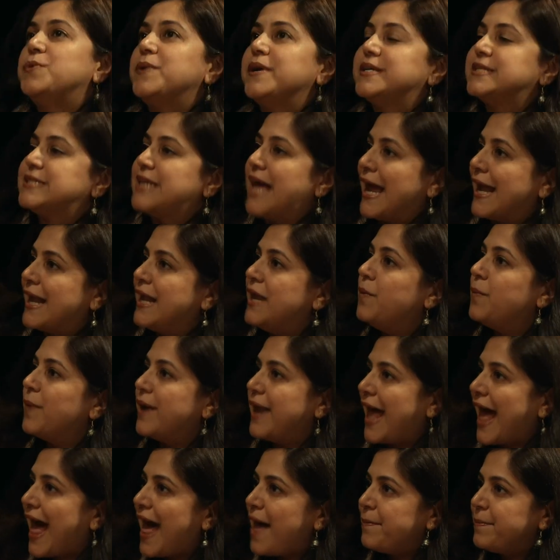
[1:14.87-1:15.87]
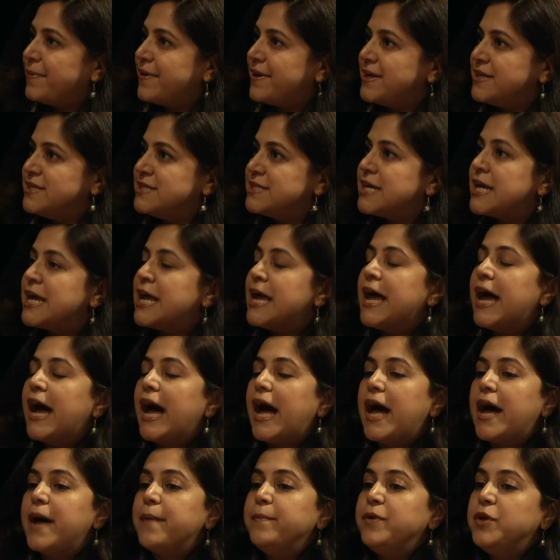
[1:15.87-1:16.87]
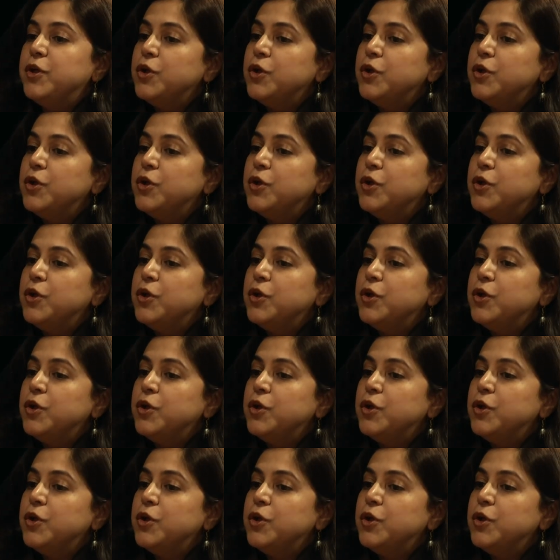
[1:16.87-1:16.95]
exactly what happened, yes. um,